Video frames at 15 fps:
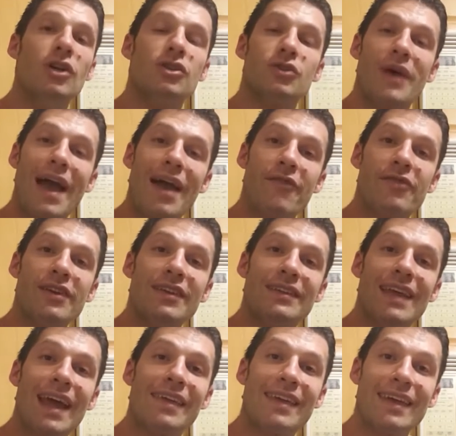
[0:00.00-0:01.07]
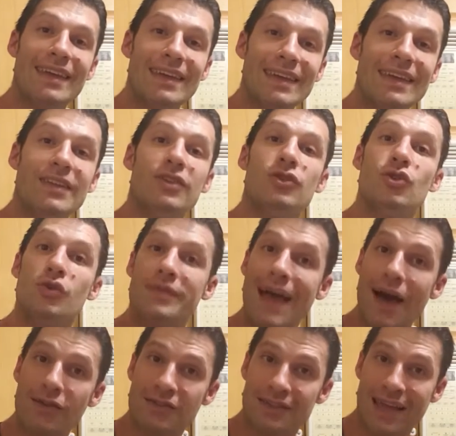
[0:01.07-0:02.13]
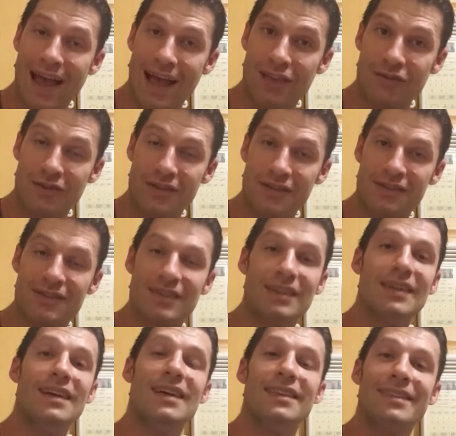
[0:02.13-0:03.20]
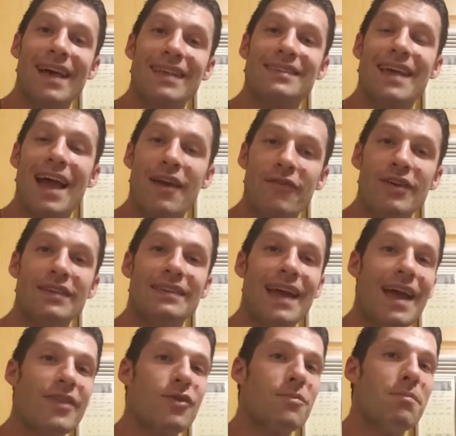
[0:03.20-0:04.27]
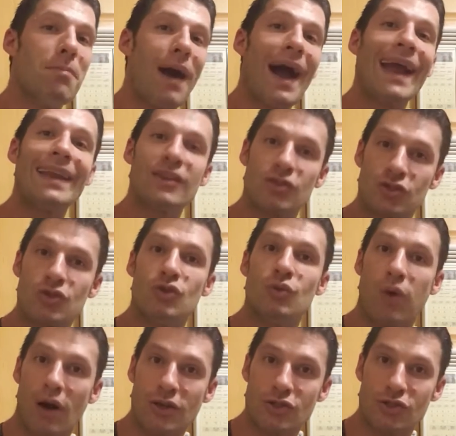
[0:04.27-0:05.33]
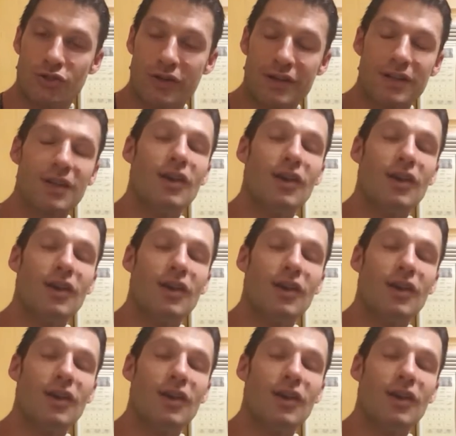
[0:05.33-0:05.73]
So every day they eat 2,000 calories. That's every day they're minus 200.